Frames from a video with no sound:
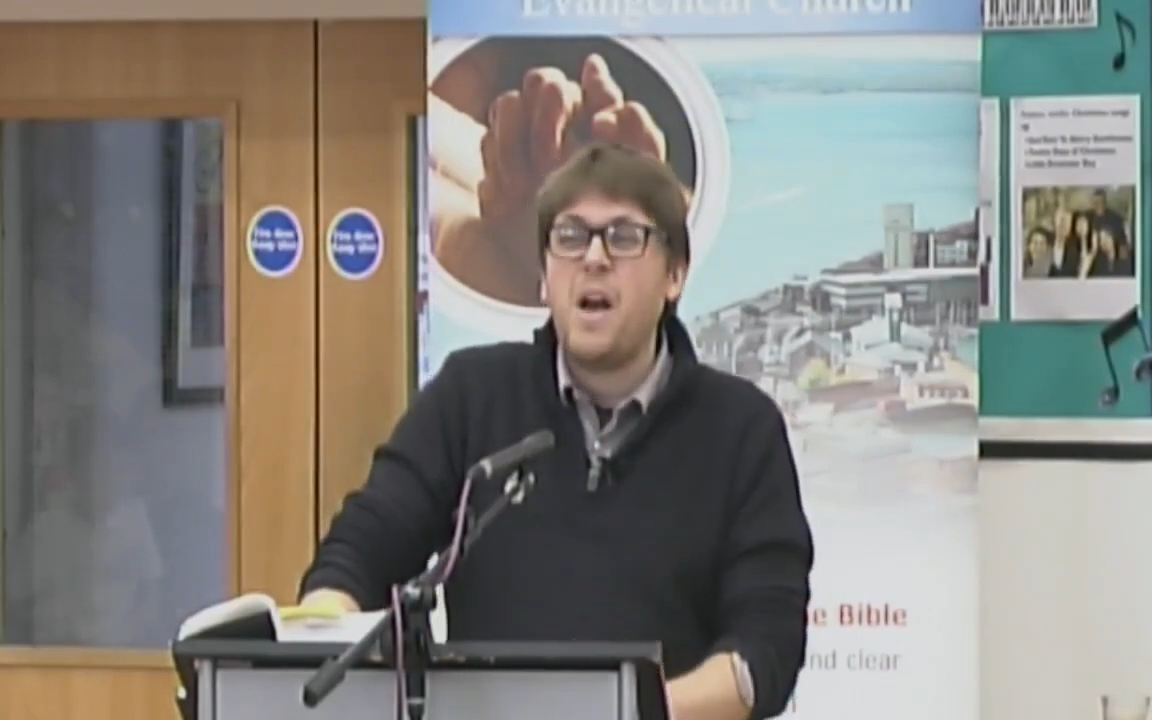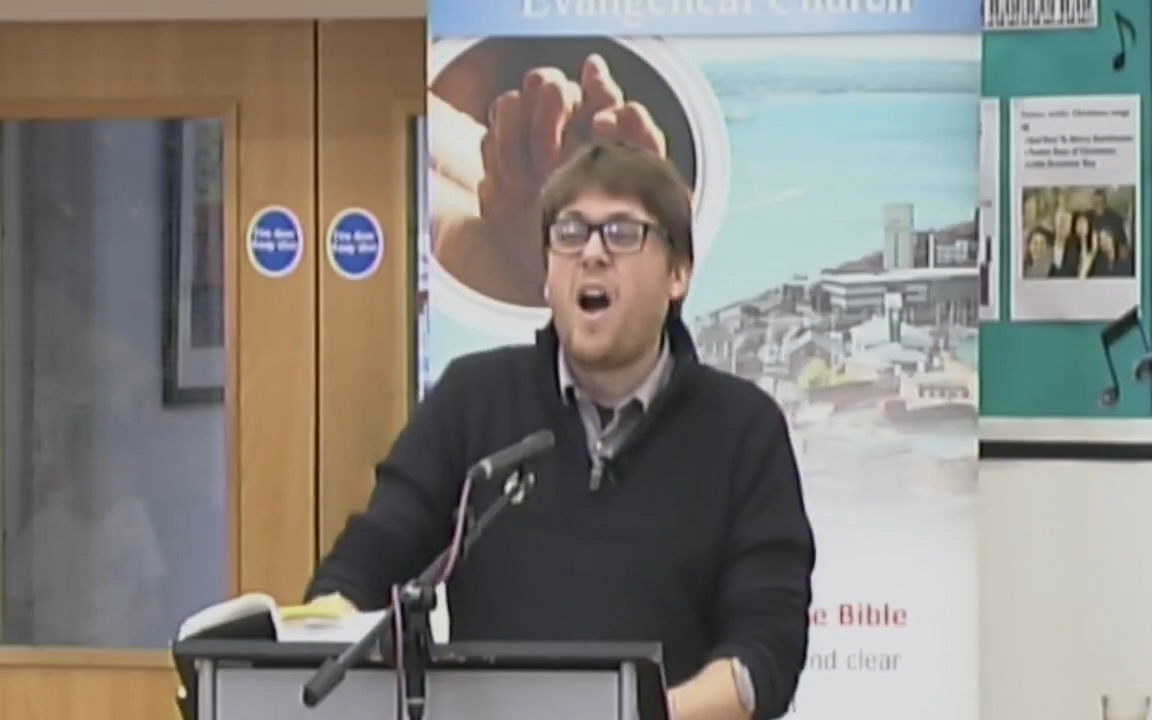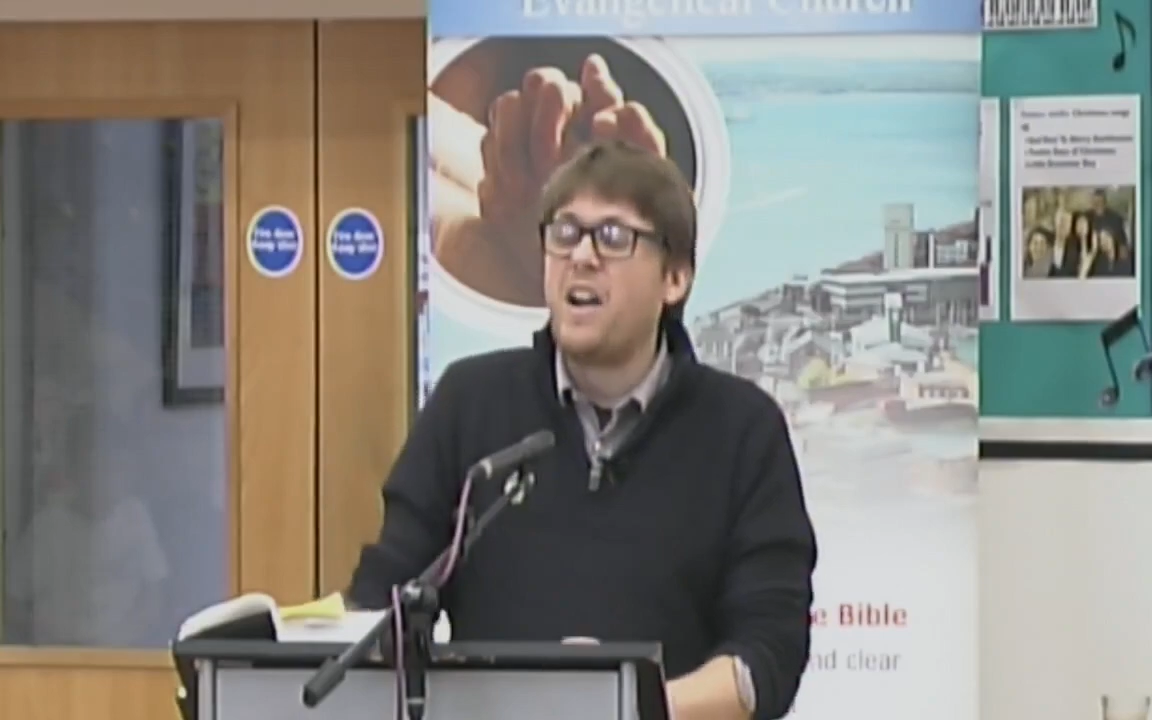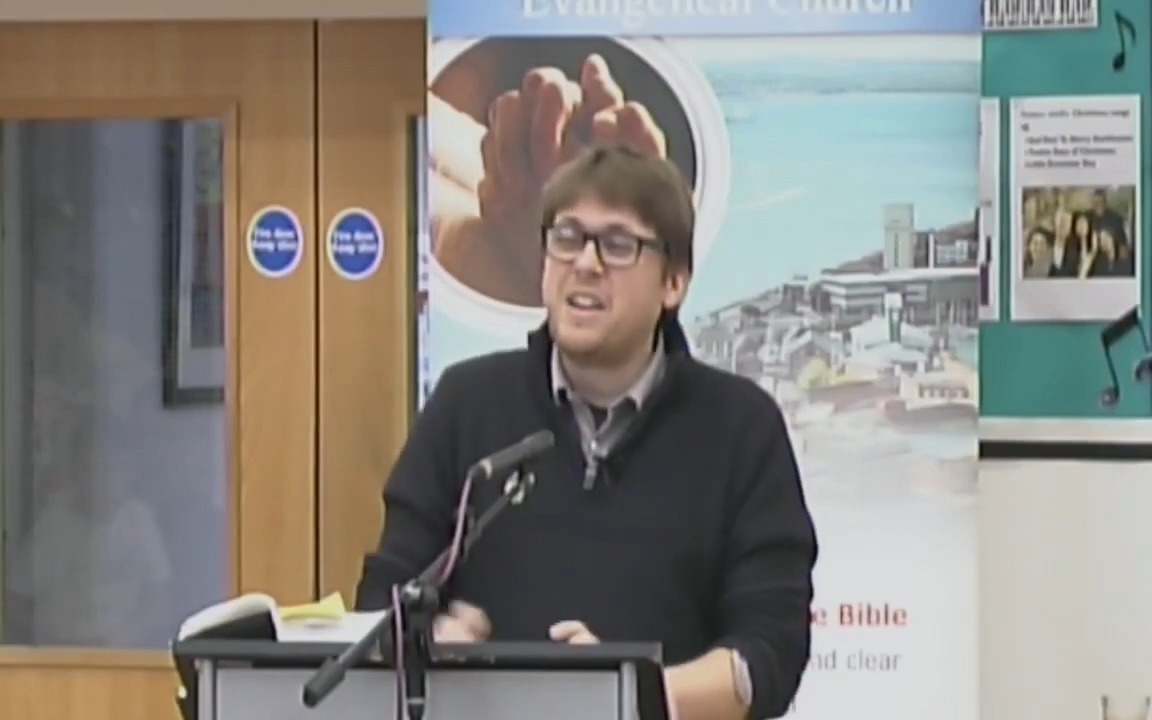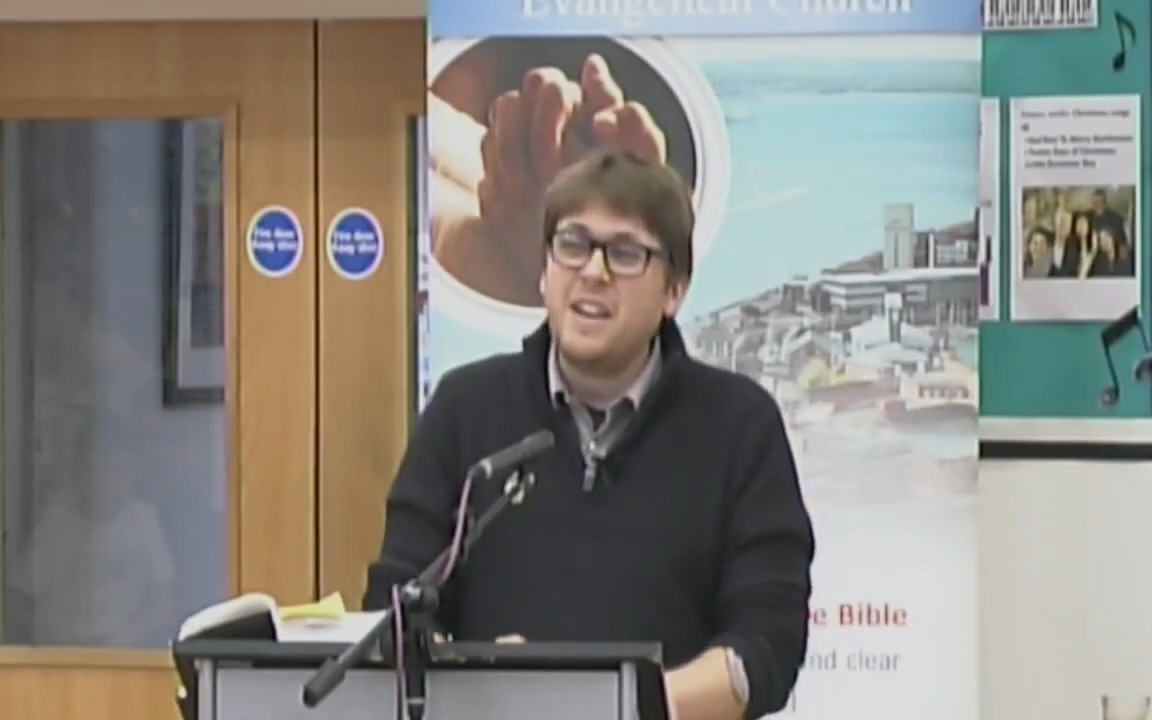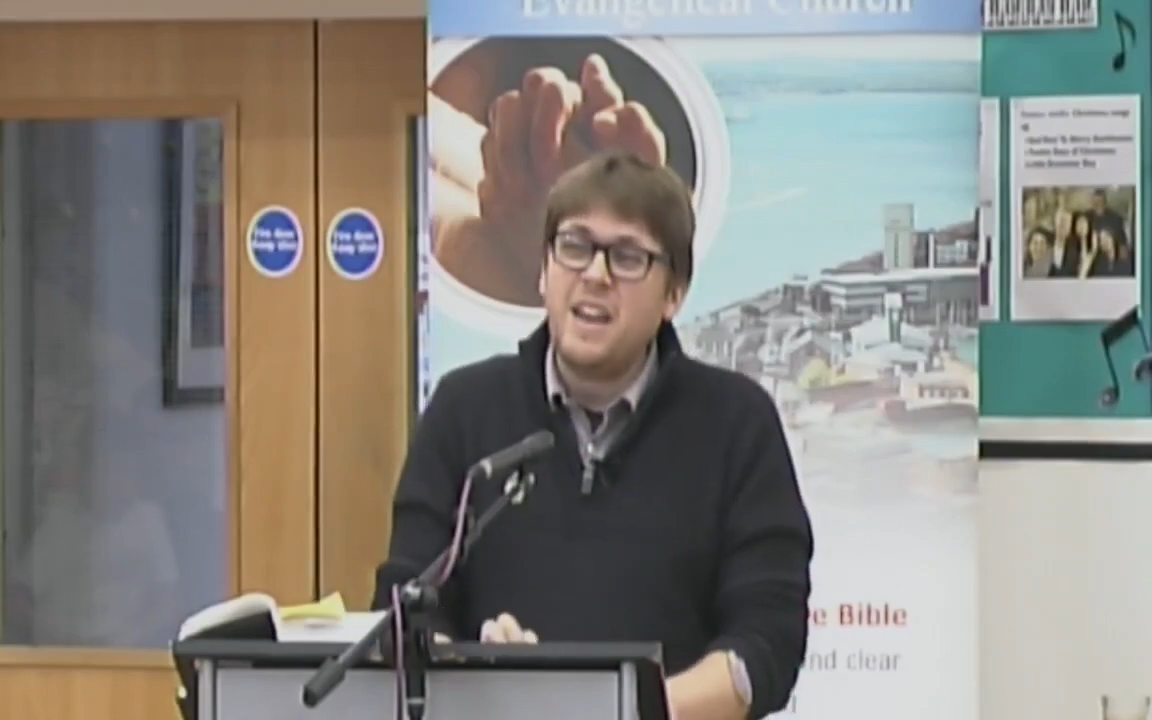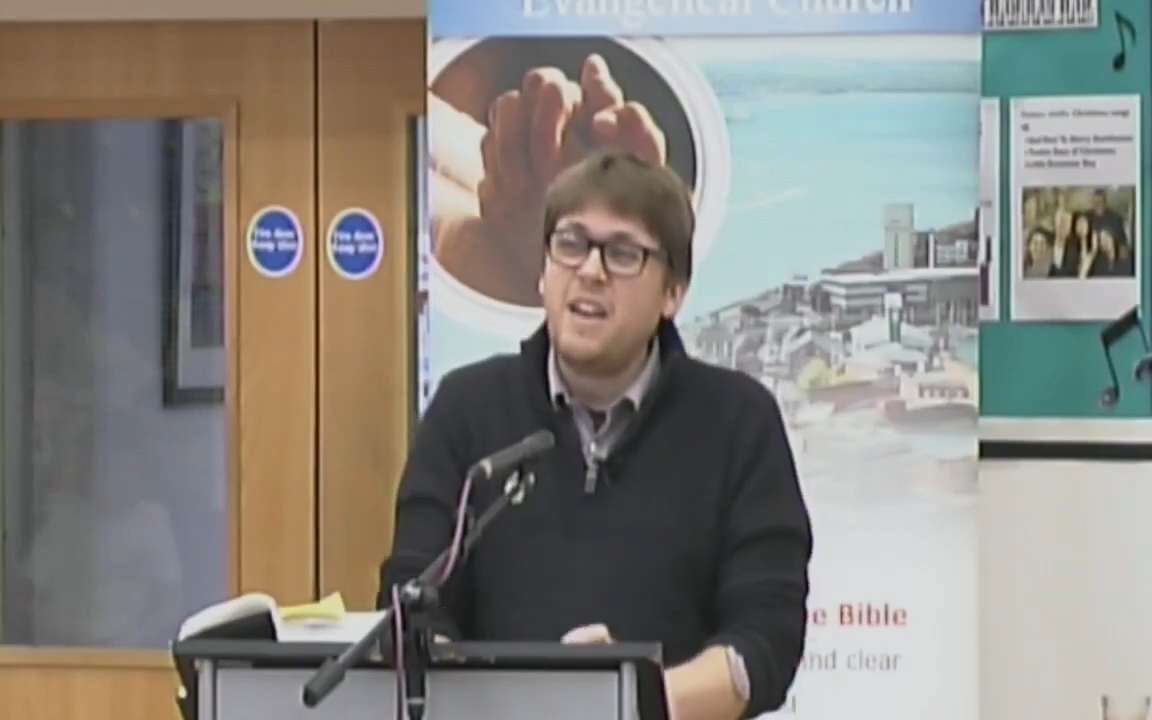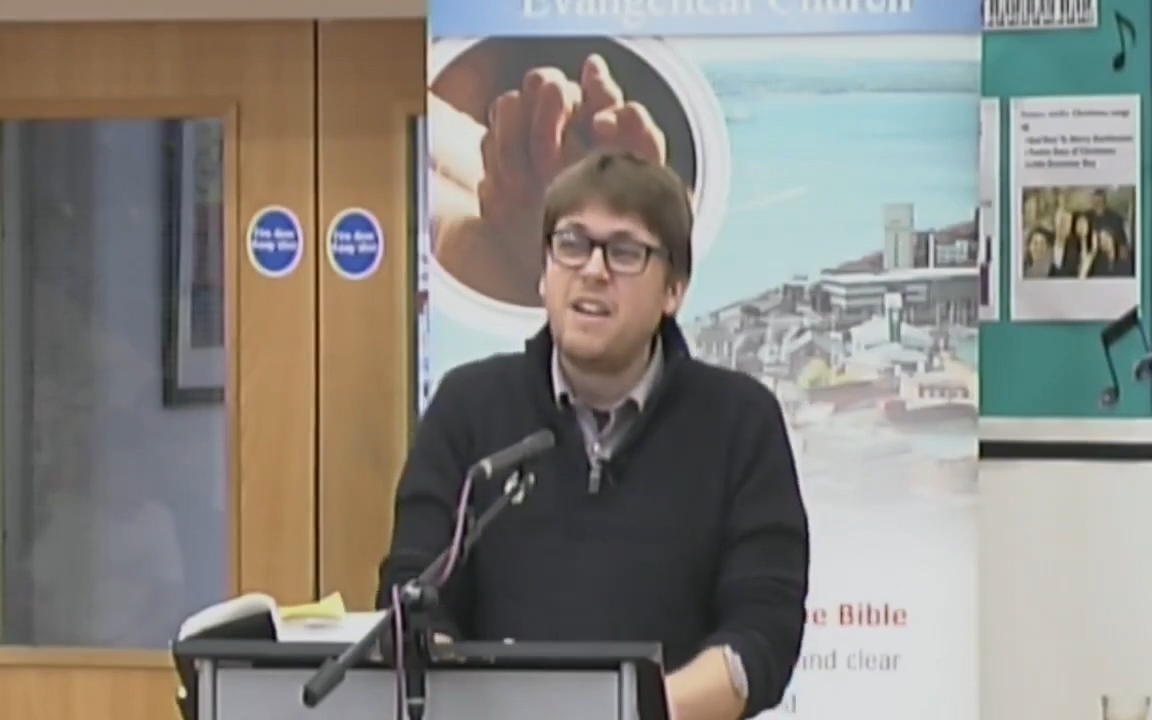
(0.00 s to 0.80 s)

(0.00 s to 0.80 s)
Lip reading: I can hear a